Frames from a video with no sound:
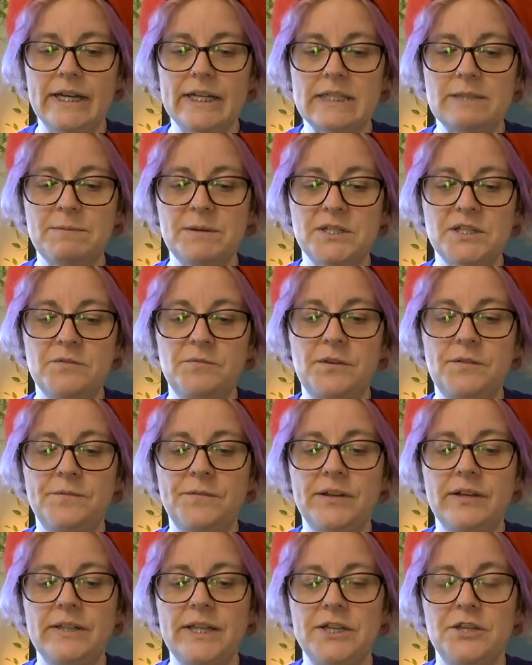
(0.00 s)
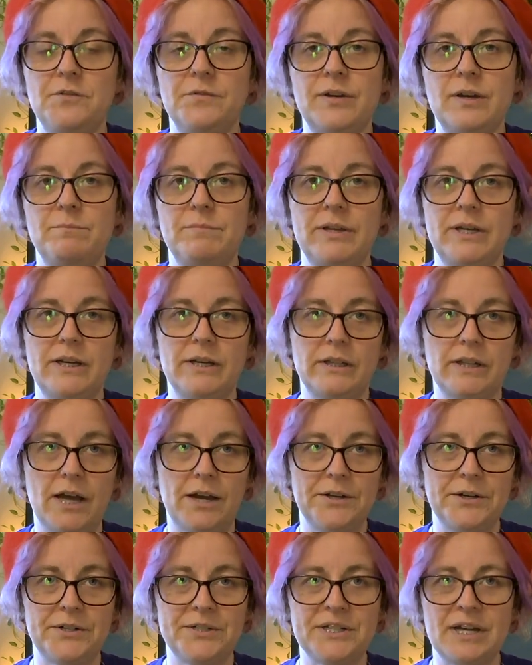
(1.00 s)
especially if you feel like you've committed a
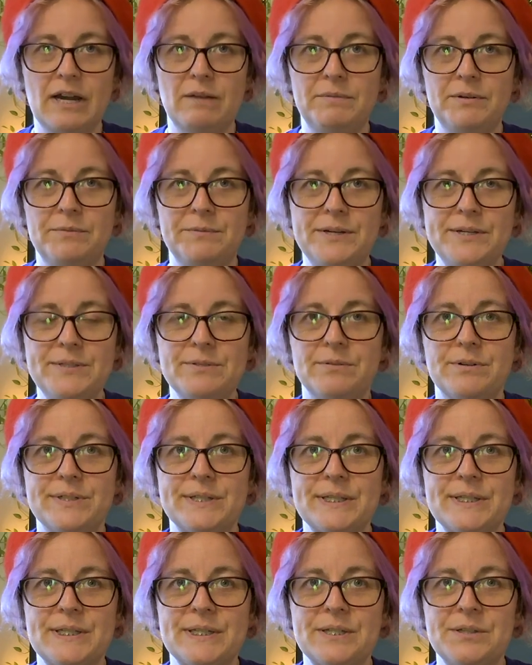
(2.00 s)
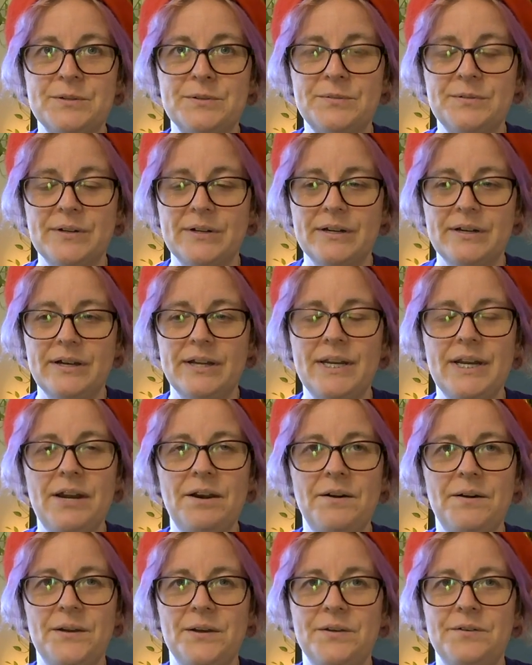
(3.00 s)
lot of your time and resources to a
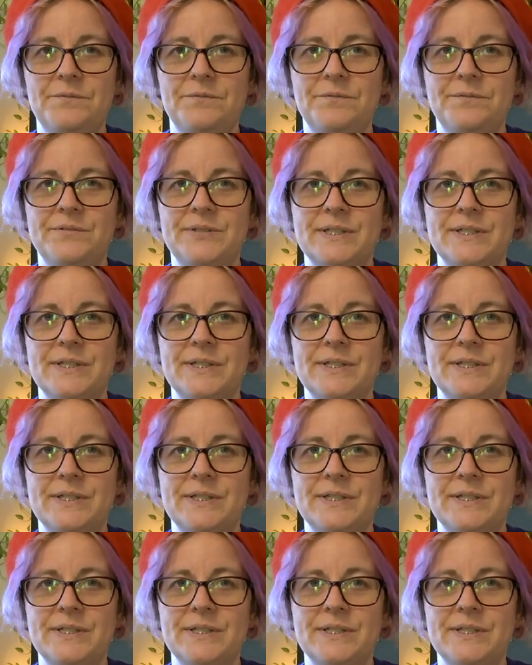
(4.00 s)
narrative,